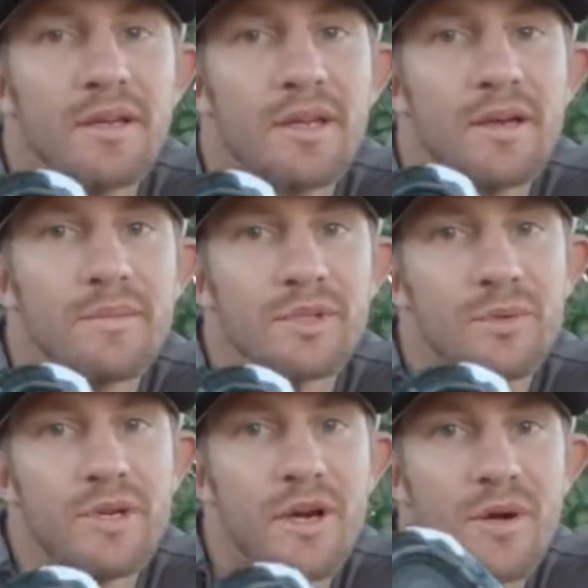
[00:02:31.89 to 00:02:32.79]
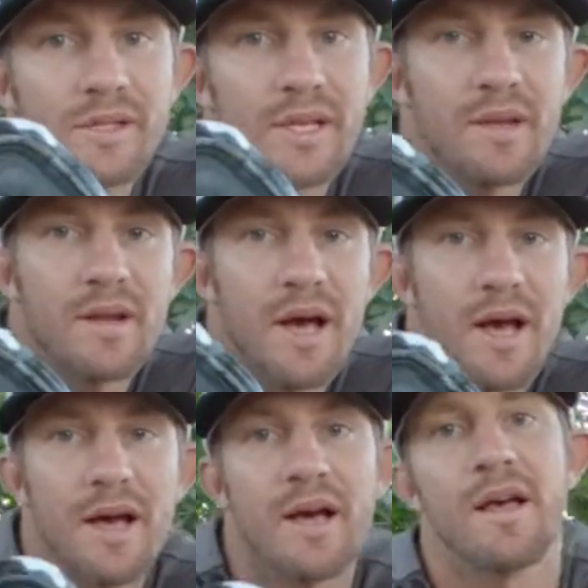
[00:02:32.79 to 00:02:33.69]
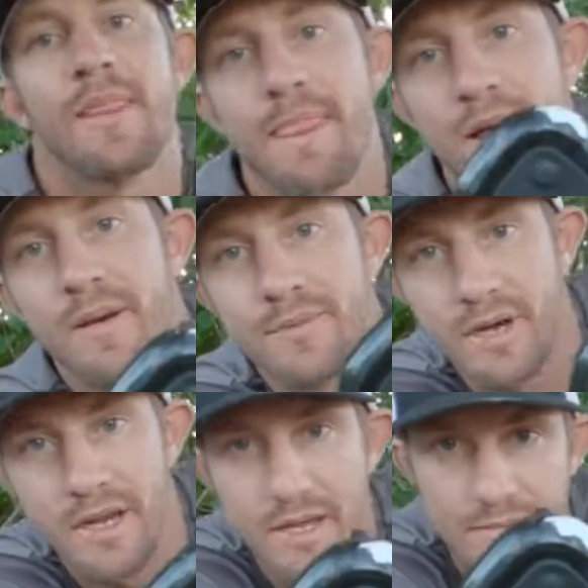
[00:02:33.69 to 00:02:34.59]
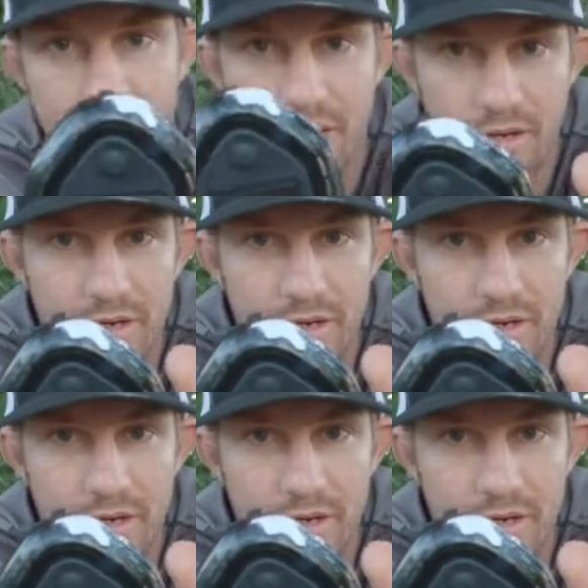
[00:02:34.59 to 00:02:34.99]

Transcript: Yep, so we know it's in uh, upgrade mode